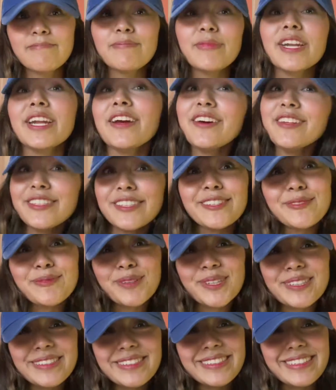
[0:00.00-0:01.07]
but I got Dutch
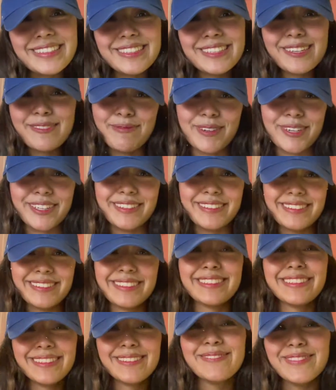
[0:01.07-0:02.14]
Bros, that's the good part.
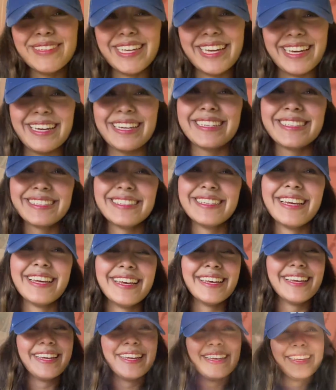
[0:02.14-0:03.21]
But yeah.
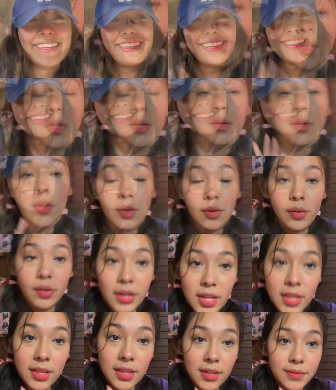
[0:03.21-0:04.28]

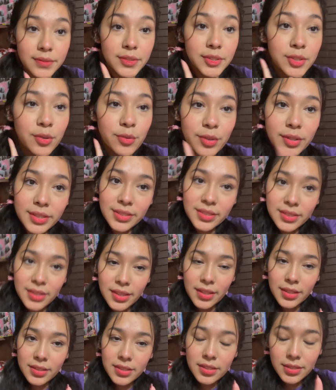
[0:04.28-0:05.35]
Okay, love, so it's
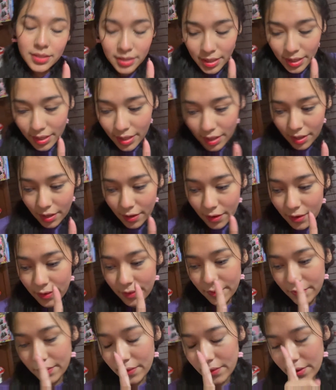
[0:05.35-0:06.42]
the day of
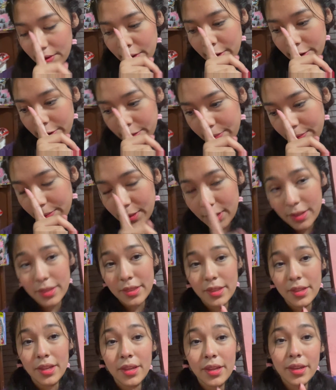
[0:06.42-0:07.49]
uh, the
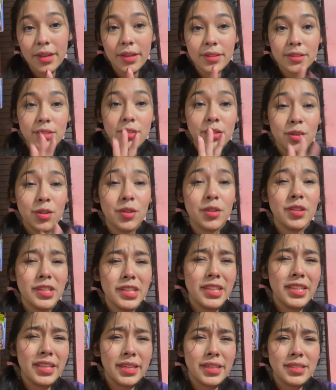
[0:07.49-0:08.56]
thing. It's
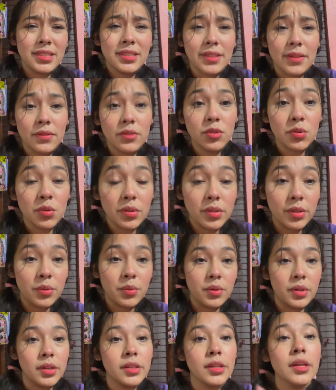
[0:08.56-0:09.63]
currently like seven
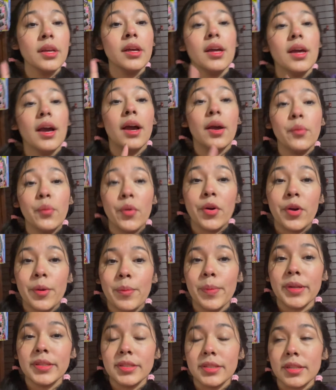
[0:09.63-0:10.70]
twenty-one. I woke up
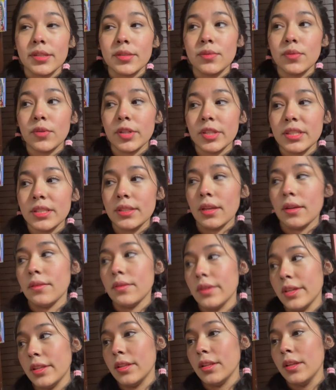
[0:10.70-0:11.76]
at six
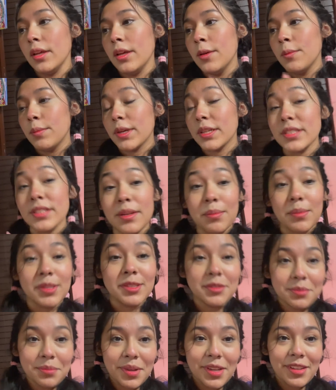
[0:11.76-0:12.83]
forty-seven because I
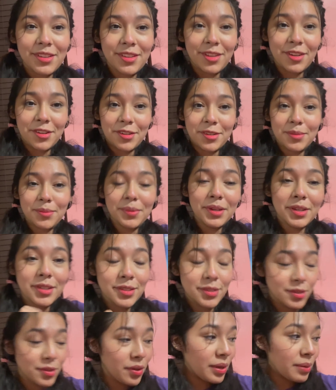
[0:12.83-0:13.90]
missed my alarm,
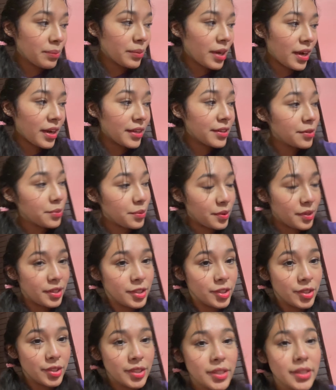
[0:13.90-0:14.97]
so I'm kind of
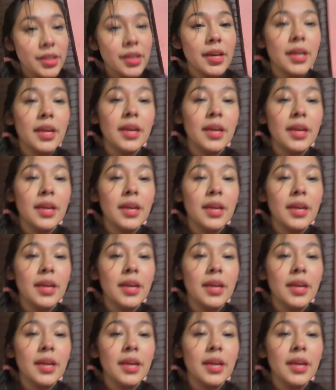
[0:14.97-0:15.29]
rushing.